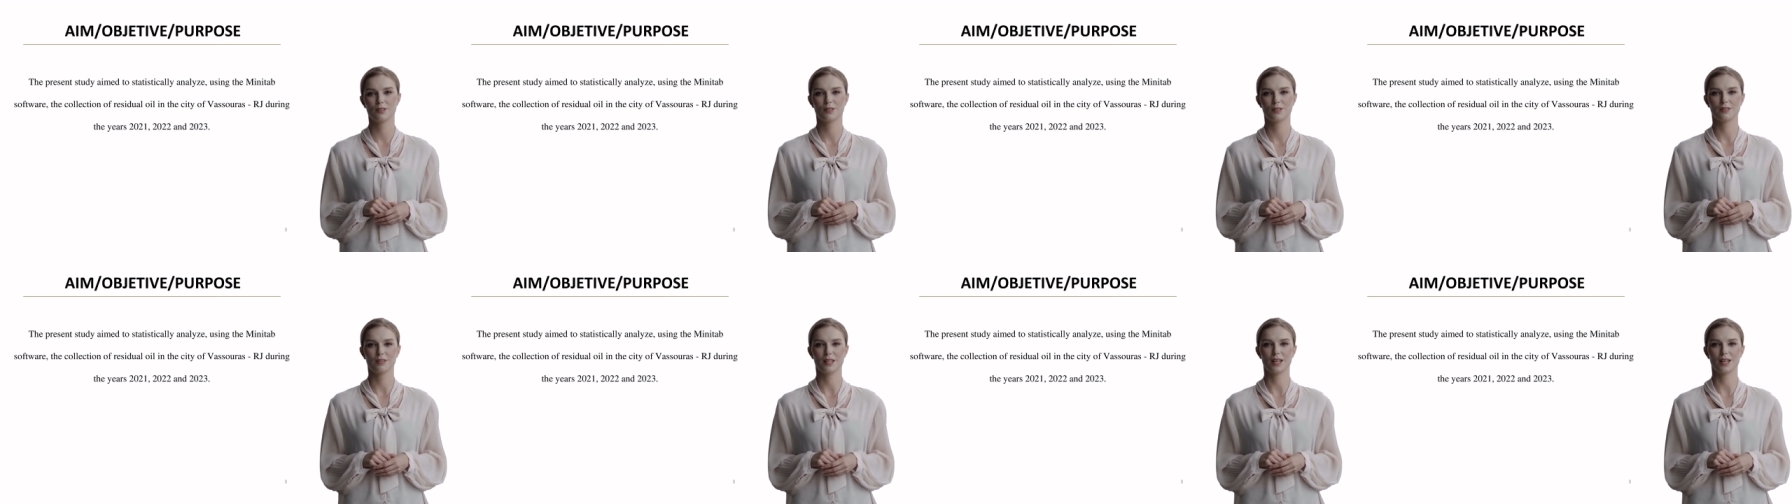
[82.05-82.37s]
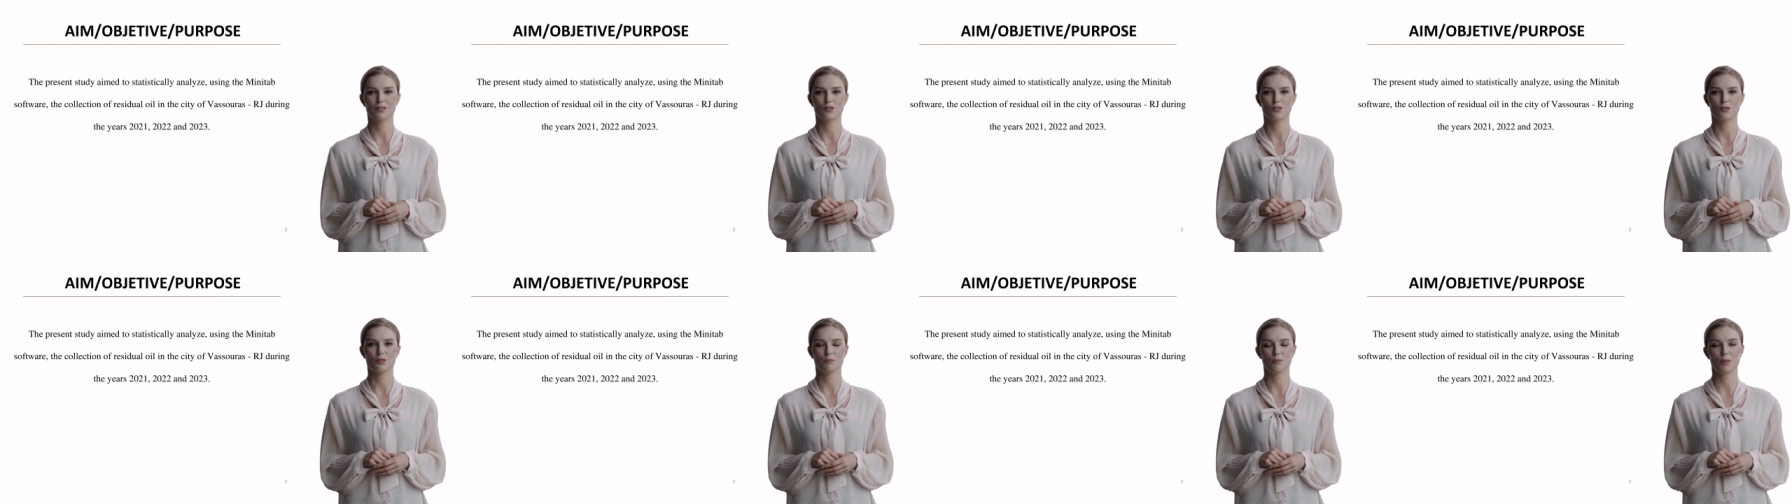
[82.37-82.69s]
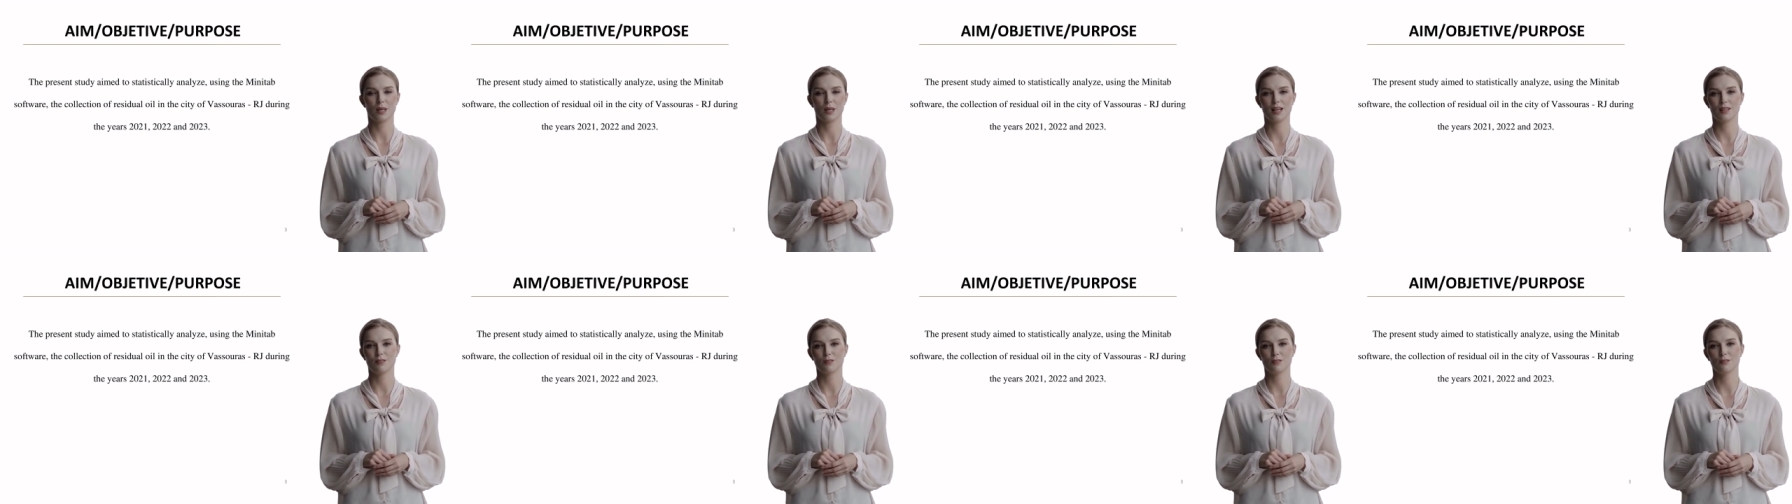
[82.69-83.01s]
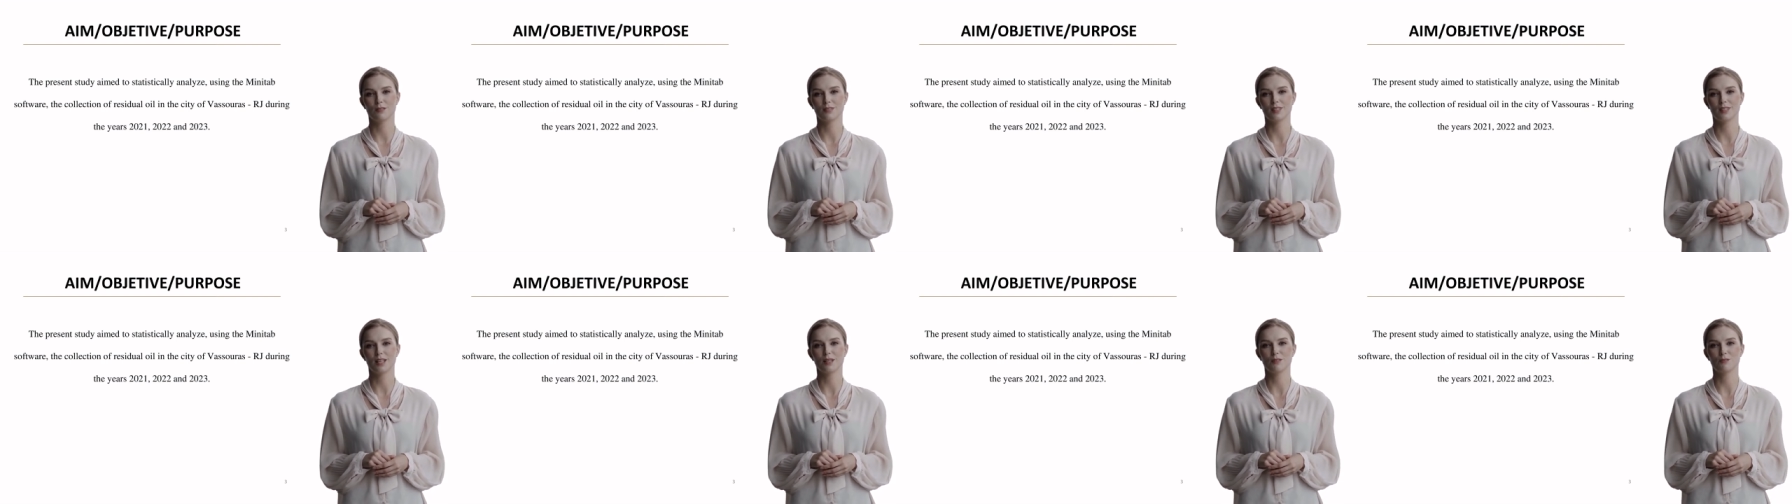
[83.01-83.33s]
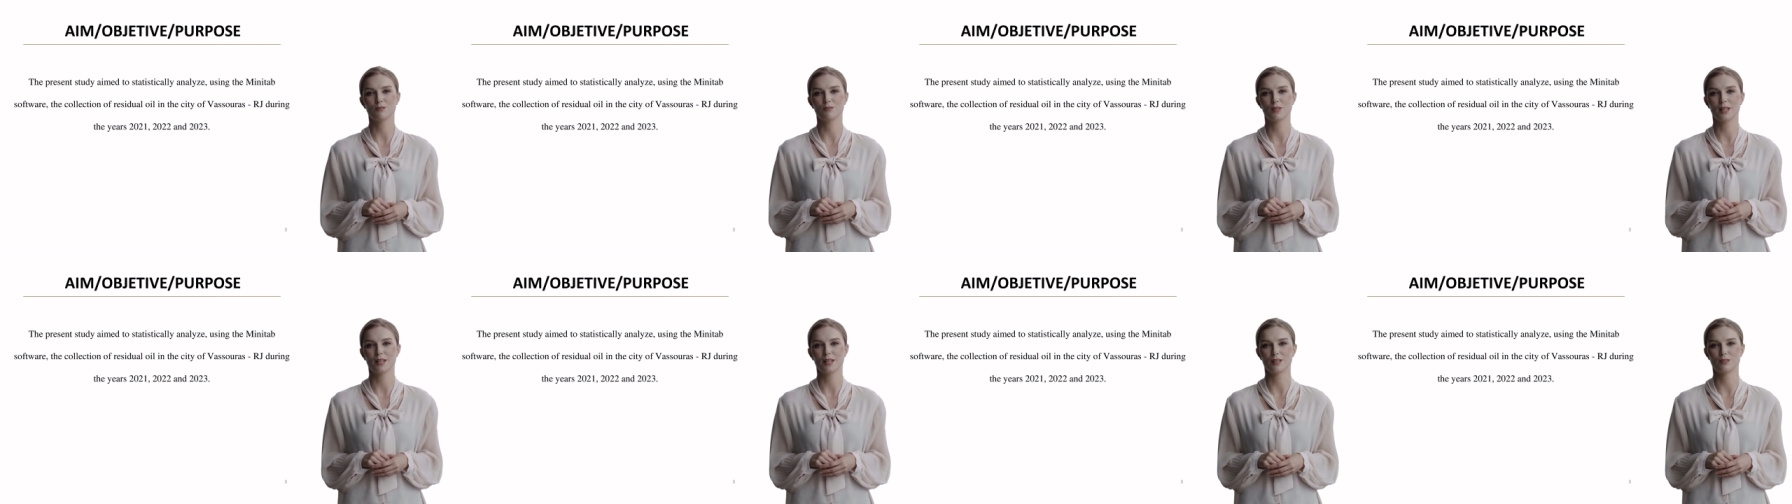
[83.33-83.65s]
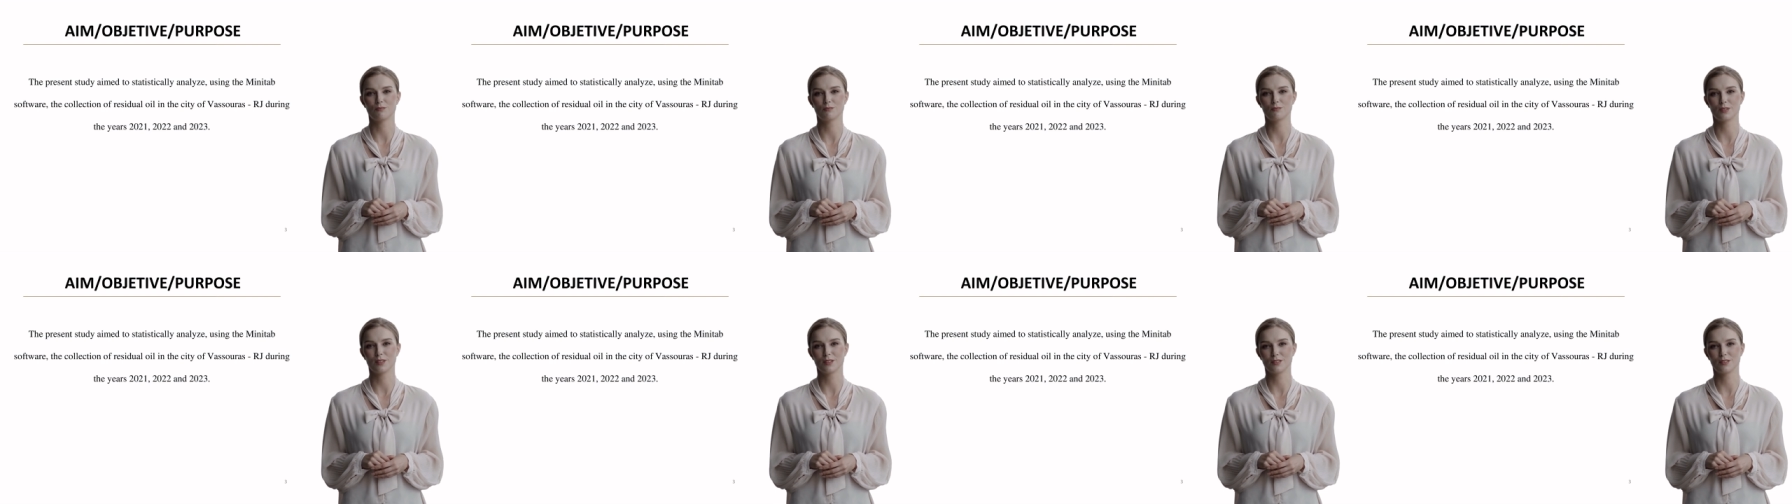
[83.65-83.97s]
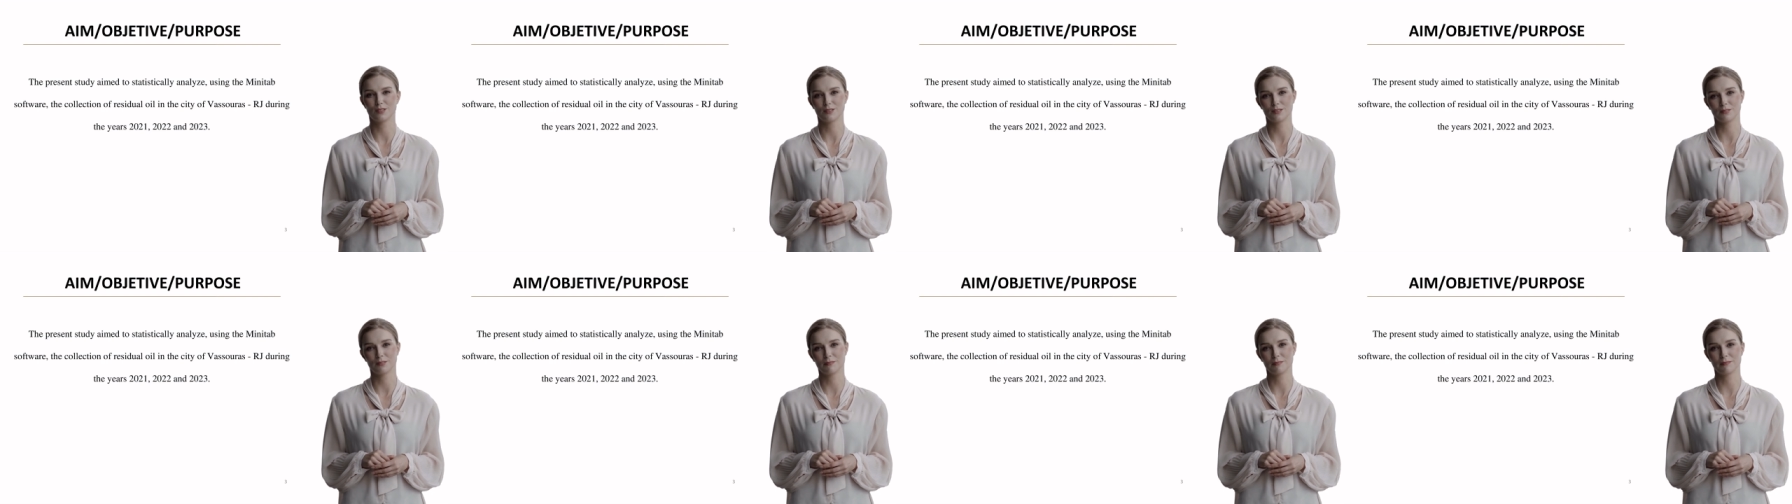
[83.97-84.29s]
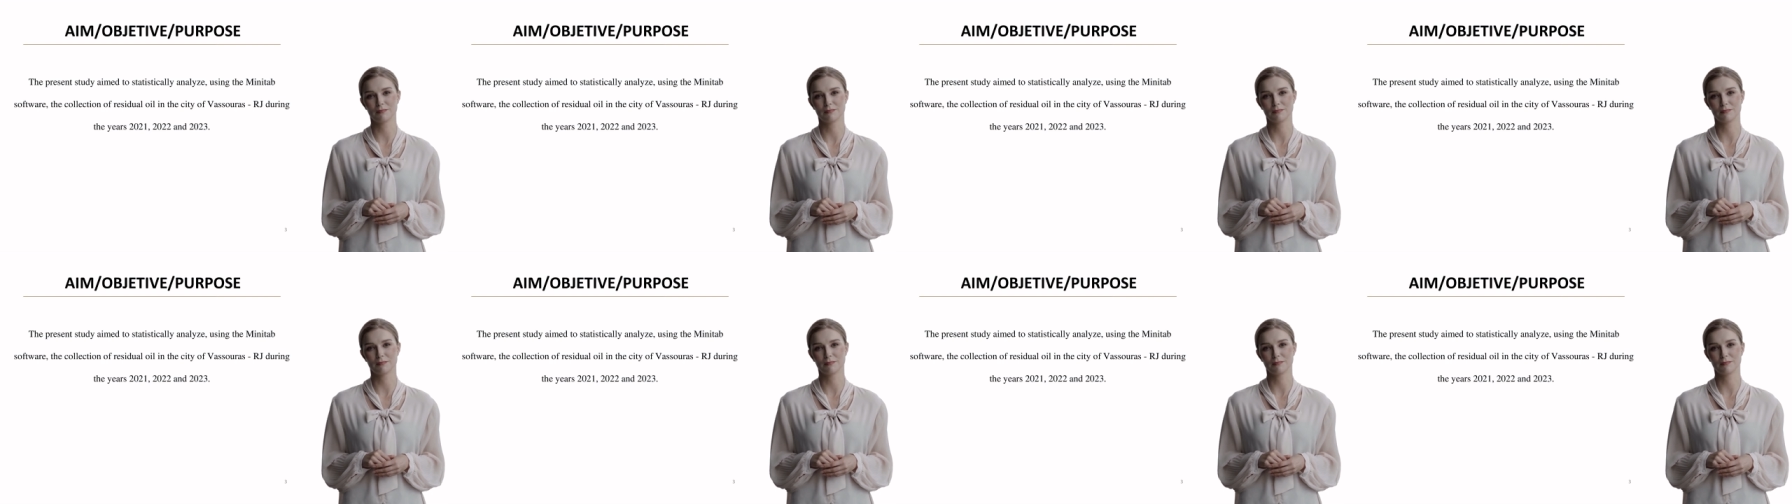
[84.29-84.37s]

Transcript: collection patterns and effectiveness.